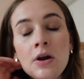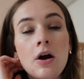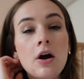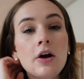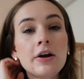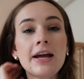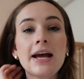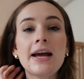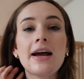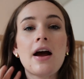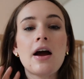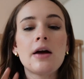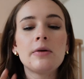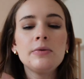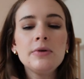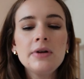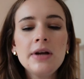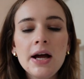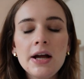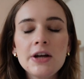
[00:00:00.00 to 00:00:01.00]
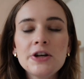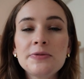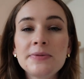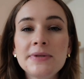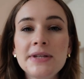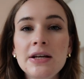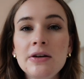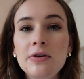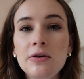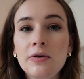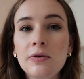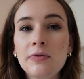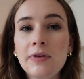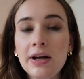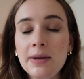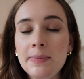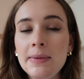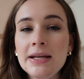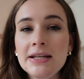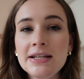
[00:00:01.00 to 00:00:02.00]
Okay, I would 100%
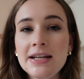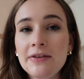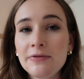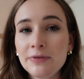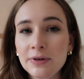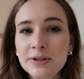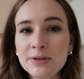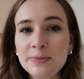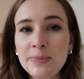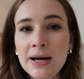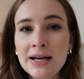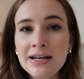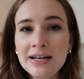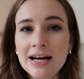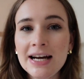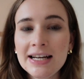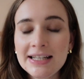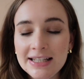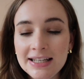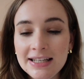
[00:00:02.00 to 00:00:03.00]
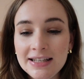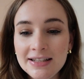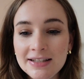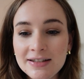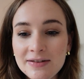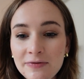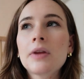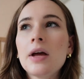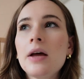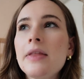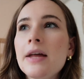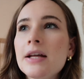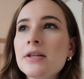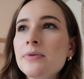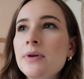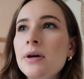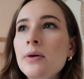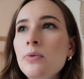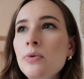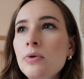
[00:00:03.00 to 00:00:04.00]
recommend everyone to buy nighties. That's
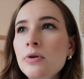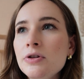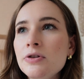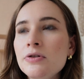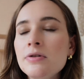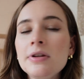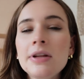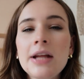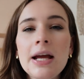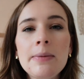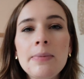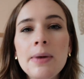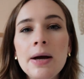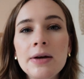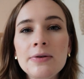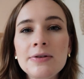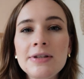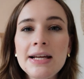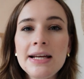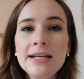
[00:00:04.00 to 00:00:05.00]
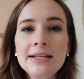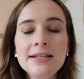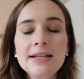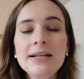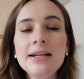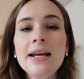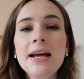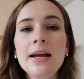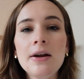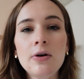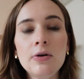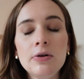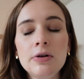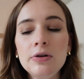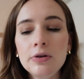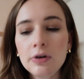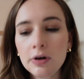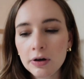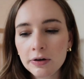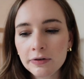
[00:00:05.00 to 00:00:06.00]
what I wore during labour. It was easy to get on
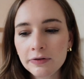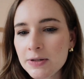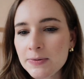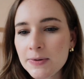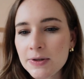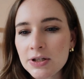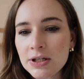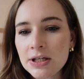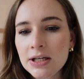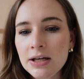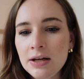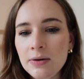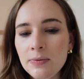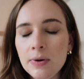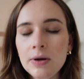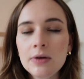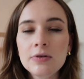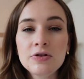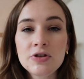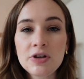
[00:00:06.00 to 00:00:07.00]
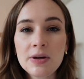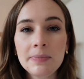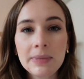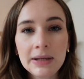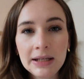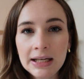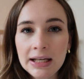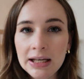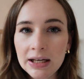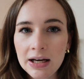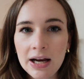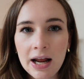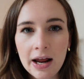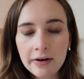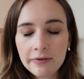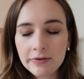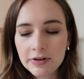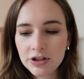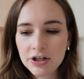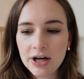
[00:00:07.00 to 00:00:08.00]
and off, especially when I was jumping in and out
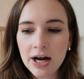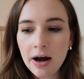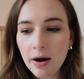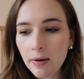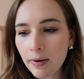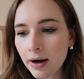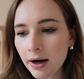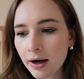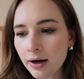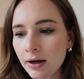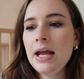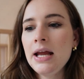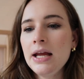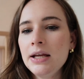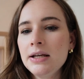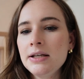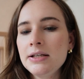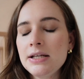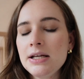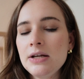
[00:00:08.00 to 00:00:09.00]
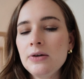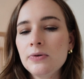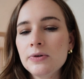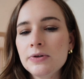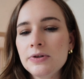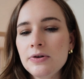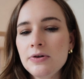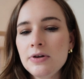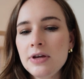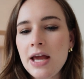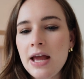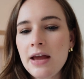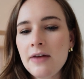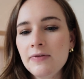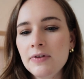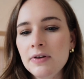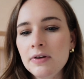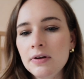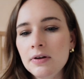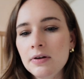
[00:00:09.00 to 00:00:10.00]
of a shower. And it also
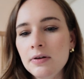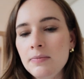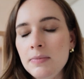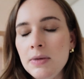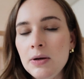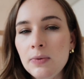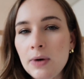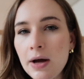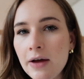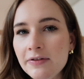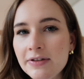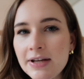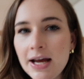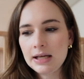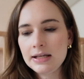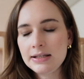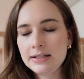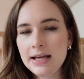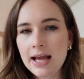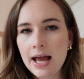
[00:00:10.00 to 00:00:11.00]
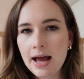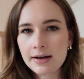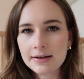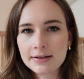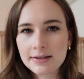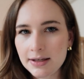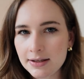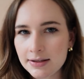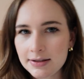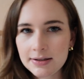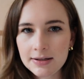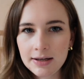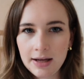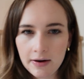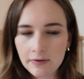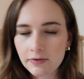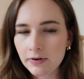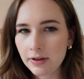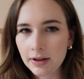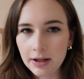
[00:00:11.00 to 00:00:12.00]
gave the midwives easy access to
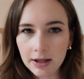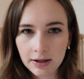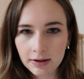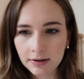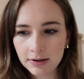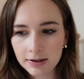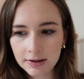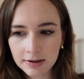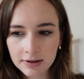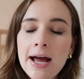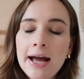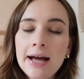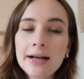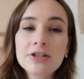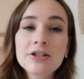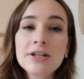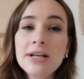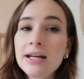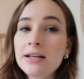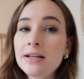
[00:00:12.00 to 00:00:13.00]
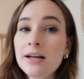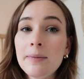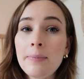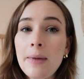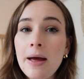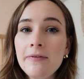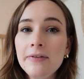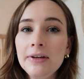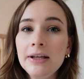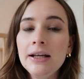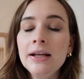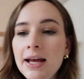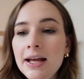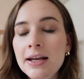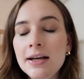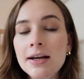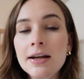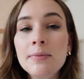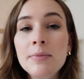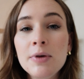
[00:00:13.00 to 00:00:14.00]
everything. I actually ended up having
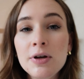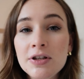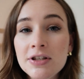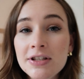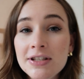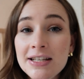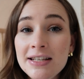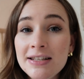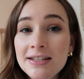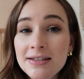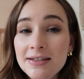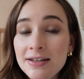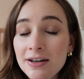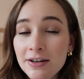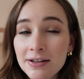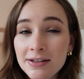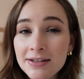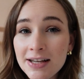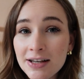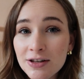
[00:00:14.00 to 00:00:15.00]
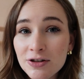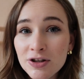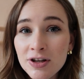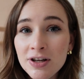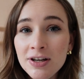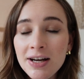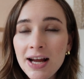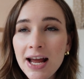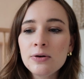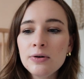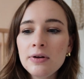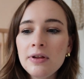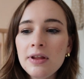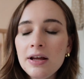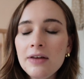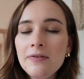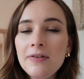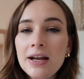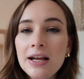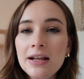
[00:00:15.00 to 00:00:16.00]
an emergency cesarean section. Couldn't
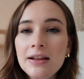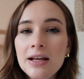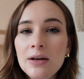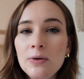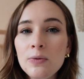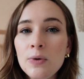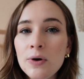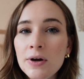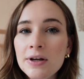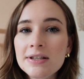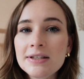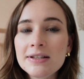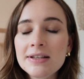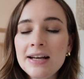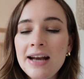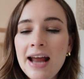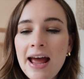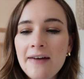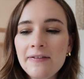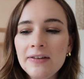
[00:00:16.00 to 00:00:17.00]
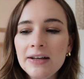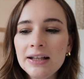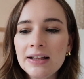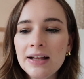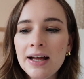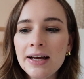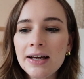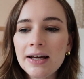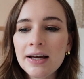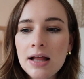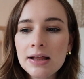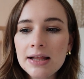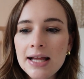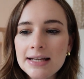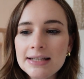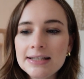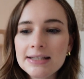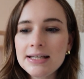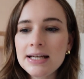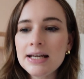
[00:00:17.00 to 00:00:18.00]
think of anything worse than having like
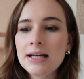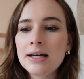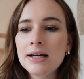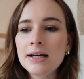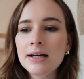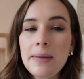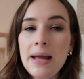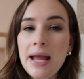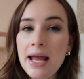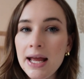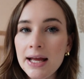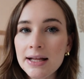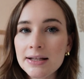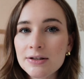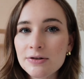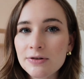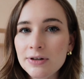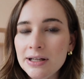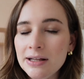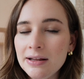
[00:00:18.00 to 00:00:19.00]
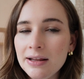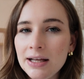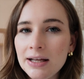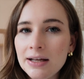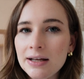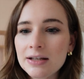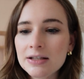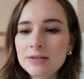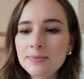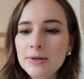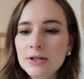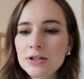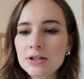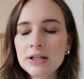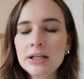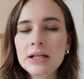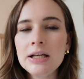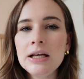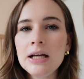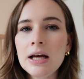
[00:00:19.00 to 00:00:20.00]
elastic pants or anything,
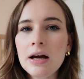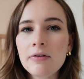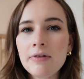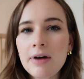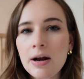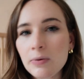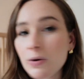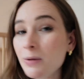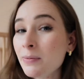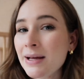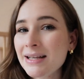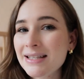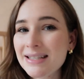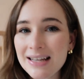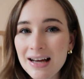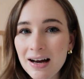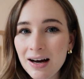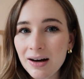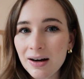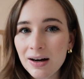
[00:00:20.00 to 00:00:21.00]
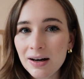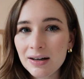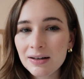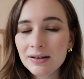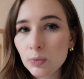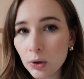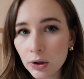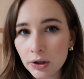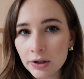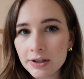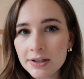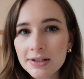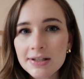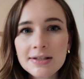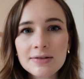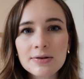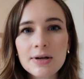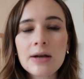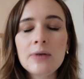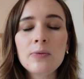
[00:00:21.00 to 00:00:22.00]
especially around where my scar
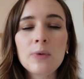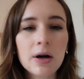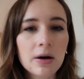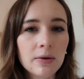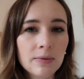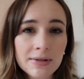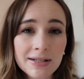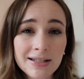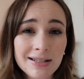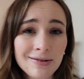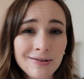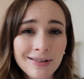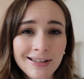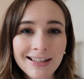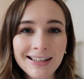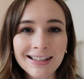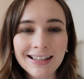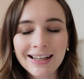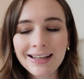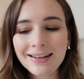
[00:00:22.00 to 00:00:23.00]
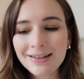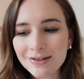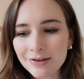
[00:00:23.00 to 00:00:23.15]
was and where it was still healing.